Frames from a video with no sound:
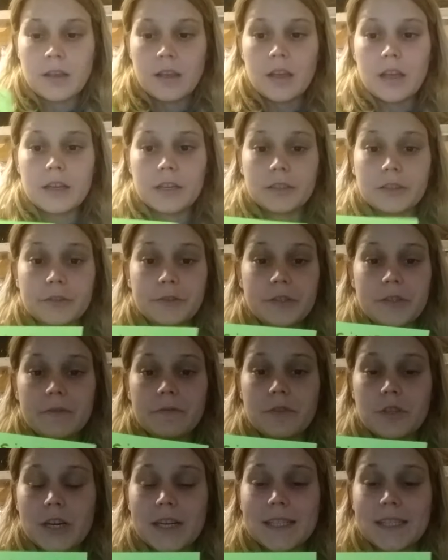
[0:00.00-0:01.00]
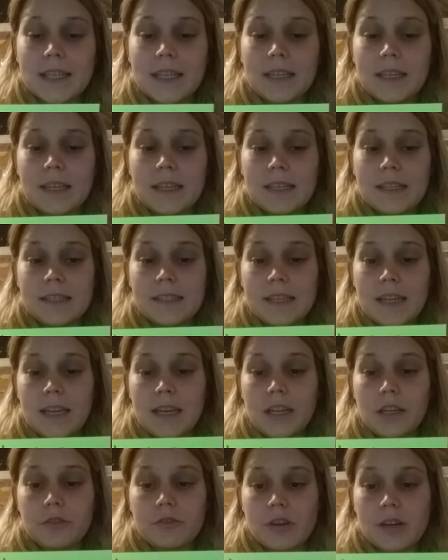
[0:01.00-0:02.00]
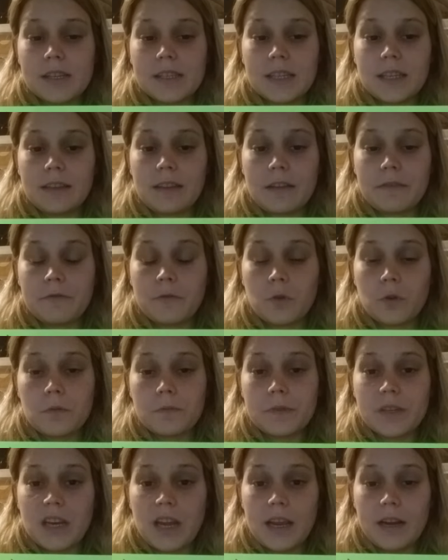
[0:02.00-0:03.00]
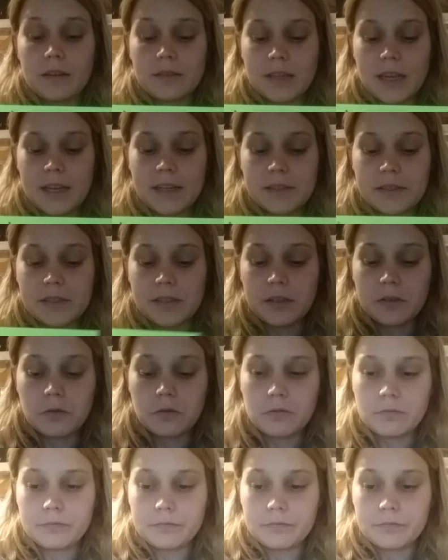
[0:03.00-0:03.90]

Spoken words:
Occlusive dressing is any dressing that forms an airtight seal.